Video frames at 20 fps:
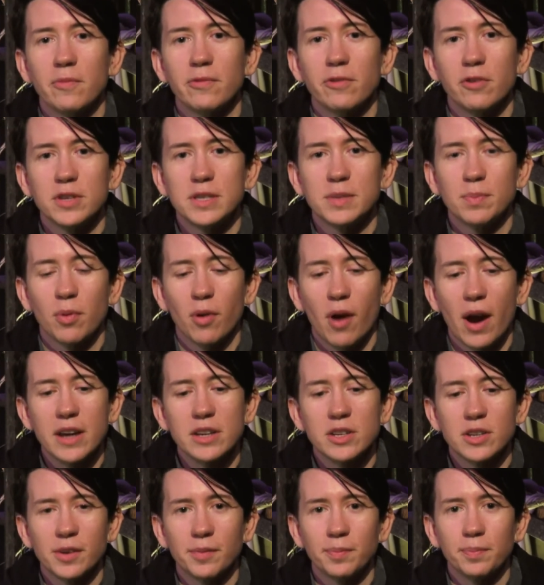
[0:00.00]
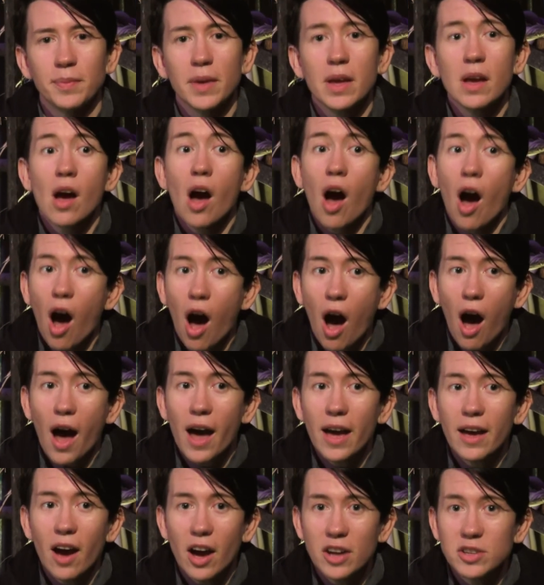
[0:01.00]
for inspiration.
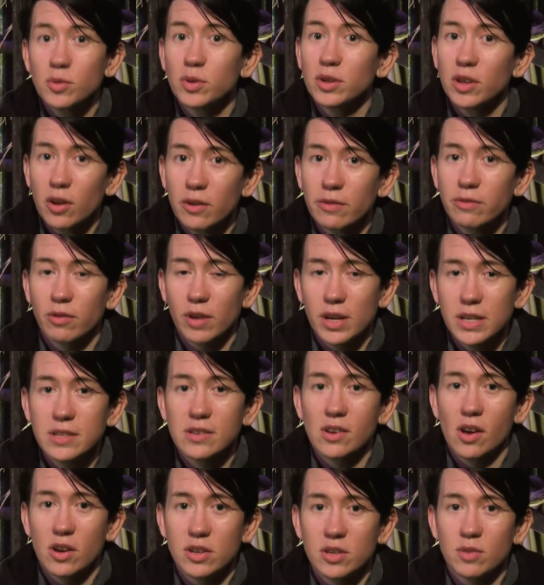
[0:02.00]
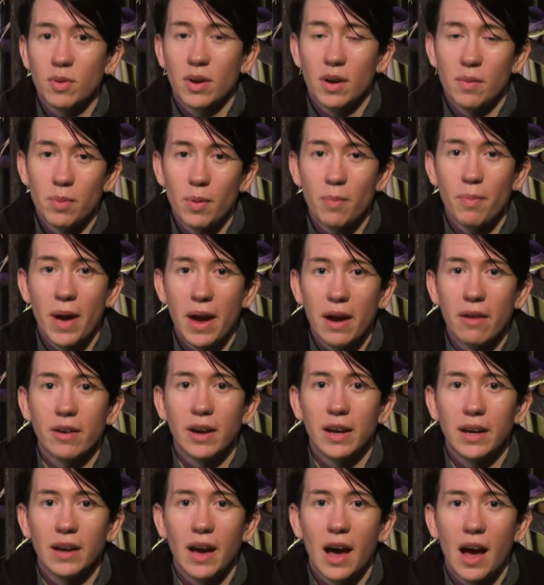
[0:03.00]
I do a lot of research when I'm
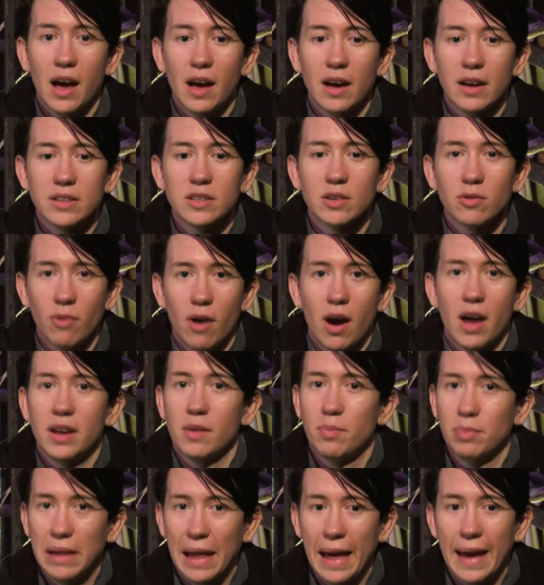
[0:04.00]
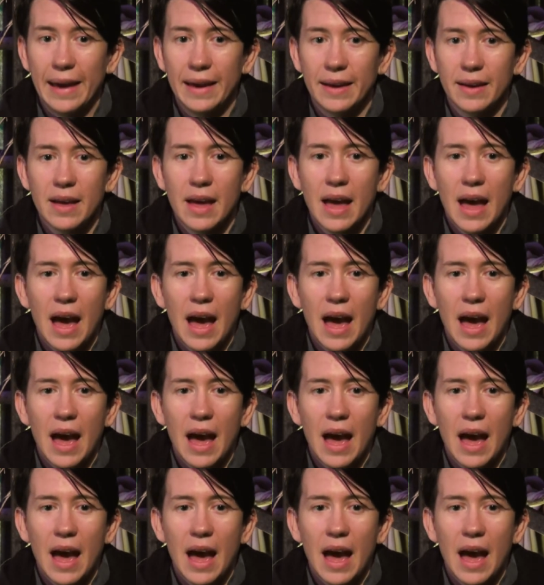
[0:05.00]
preparing to write a play,